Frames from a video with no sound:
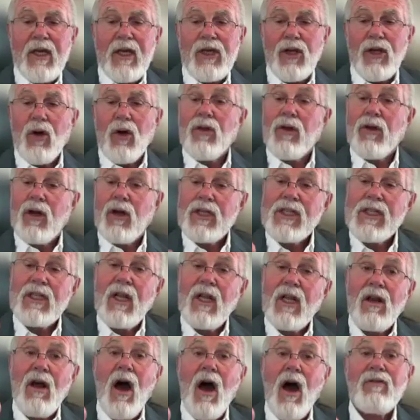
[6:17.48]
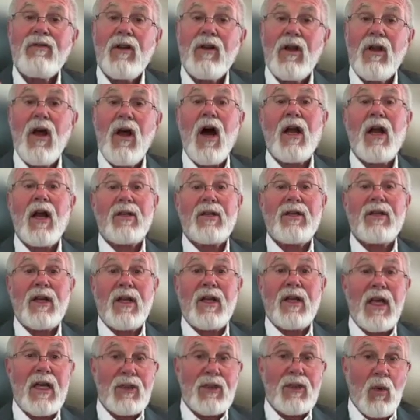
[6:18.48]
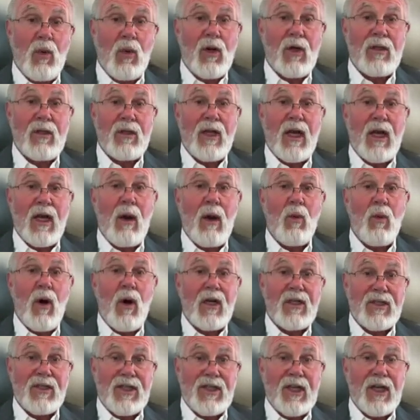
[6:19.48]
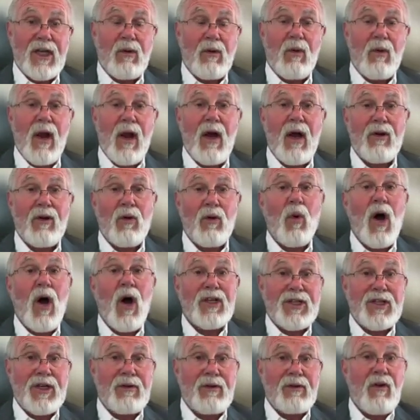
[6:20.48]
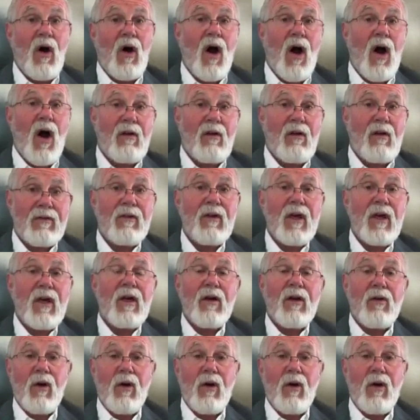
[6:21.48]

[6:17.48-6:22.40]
there isn't an awful lot in today's world that I want to stick around to watch evolve. Quite